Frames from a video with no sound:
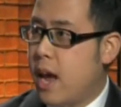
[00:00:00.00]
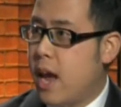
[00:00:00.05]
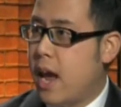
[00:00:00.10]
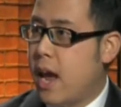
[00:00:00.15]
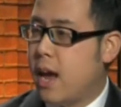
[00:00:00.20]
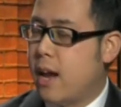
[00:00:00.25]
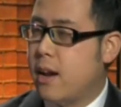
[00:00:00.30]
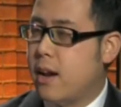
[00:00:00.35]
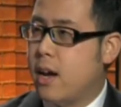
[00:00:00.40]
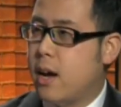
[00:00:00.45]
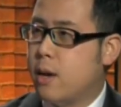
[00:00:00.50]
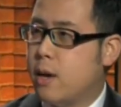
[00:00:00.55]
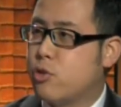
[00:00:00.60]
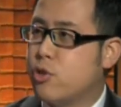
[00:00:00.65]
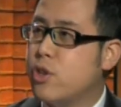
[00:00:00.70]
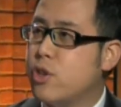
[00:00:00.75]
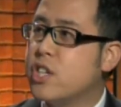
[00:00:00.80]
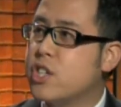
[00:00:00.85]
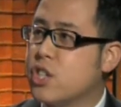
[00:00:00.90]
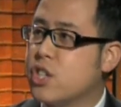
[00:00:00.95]
And
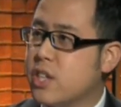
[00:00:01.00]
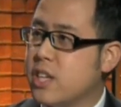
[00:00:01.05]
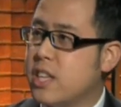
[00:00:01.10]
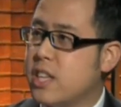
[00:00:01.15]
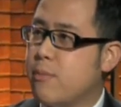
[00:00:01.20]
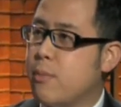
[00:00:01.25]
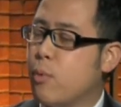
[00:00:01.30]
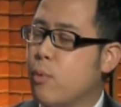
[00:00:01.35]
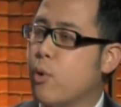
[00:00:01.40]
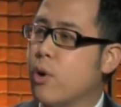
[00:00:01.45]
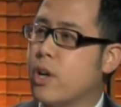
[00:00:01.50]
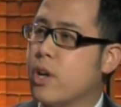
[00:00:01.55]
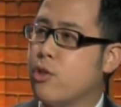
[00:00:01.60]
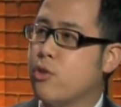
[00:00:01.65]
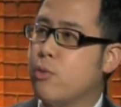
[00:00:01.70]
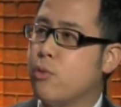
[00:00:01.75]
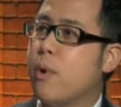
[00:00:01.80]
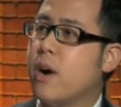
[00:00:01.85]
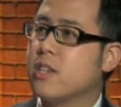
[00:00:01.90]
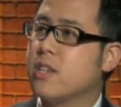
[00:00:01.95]
traditionally, they've been working
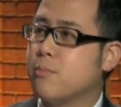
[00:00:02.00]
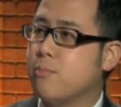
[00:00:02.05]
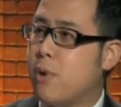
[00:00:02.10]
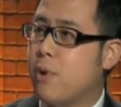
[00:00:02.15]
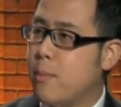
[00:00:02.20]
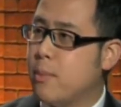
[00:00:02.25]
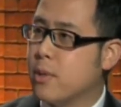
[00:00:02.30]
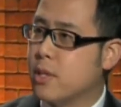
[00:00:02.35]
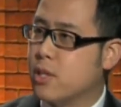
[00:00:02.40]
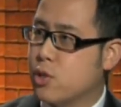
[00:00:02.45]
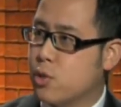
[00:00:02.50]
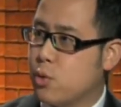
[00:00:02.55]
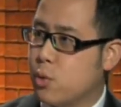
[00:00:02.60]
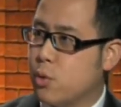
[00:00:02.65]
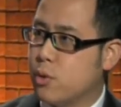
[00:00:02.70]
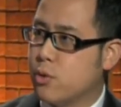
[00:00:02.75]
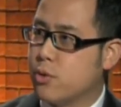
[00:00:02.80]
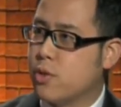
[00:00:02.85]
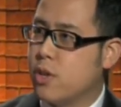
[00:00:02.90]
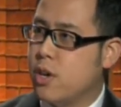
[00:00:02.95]
through Boston Public
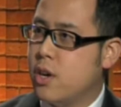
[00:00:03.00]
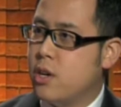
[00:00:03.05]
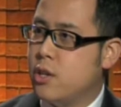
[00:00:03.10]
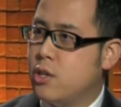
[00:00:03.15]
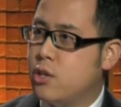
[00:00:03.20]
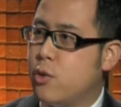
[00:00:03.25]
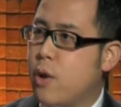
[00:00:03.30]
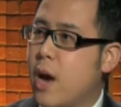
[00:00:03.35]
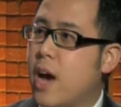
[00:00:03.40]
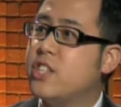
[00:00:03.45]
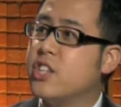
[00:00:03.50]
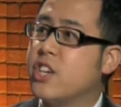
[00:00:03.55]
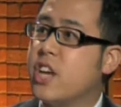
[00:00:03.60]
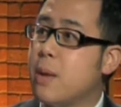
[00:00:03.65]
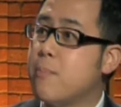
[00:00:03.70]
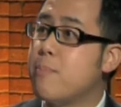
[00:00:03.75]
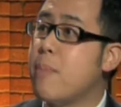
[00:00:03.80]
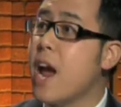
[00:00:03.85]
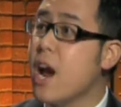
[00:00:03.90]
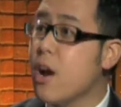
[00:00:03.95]
Schools to
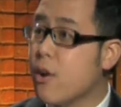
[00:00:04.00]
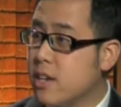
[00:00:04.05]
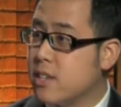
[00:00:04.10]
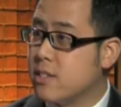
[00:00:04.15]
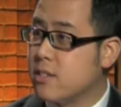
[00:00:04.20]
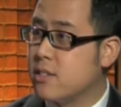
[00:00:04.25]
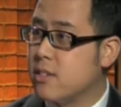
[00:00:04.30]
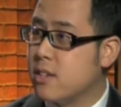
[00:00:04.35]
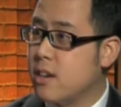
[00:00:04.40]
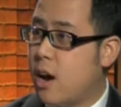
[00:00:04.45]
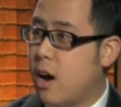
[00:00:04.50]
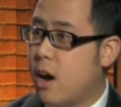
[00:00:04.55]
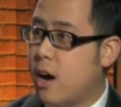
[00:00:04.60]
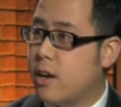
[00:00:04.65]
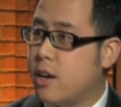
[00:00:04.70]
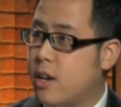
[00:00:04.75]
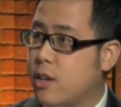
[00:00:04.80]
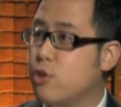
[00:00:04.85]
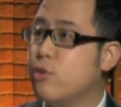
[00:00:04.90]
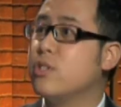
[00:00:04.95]
educate parents
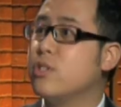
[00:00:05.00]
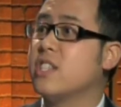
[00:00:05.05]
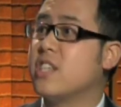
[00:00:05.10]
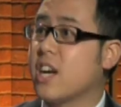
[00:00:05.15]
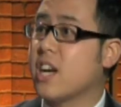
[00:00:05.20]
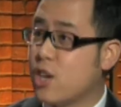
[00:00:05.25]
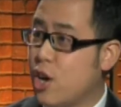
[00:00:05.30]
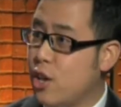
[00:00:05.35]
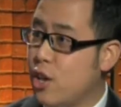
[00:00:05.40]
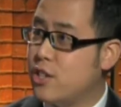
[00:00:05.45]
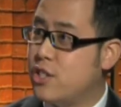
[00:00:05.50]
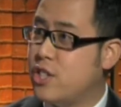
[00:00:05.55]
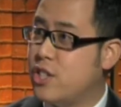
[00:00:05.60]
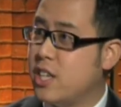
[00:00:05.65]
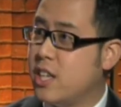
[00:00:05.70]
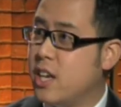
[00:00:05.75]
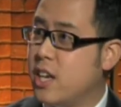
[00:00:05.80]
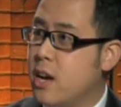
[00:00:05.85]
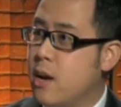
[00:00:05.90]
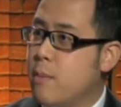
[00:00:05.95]
on using
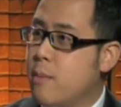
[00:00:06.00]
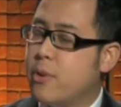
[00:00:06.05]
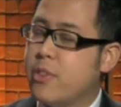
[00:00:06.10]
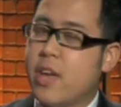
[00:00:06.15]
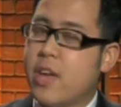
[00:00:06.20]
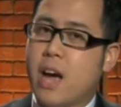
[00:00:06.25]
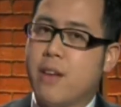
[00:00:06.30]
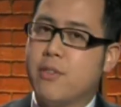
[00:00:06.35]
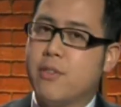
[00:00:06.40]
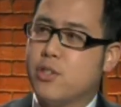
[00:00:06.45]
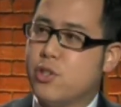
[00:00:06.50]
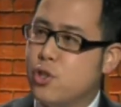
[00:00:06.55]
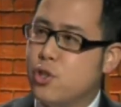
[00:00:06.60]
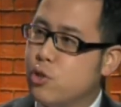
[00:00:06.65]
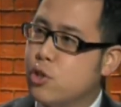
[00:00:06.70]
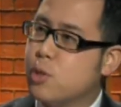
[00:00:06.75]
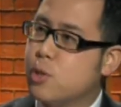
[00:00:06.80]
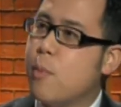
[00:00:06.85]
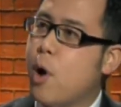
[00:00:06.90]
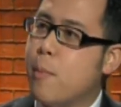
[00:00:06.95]
technology, but they have this new
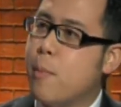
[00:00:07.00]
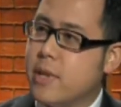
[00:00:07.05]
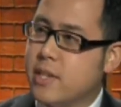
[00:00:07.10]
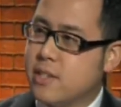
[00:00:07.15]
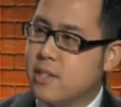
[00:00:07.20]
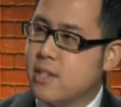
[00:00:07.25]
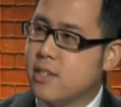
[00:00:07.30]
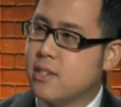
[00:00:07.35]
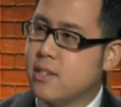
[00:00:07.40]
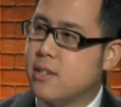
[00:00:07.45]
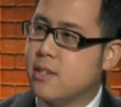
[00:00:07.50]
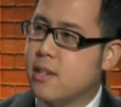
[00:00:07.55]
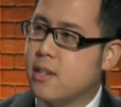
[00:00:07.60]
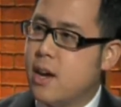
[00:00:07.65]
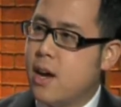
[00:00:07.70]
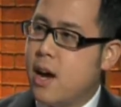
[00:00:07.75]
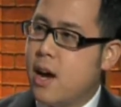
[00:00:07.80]
small business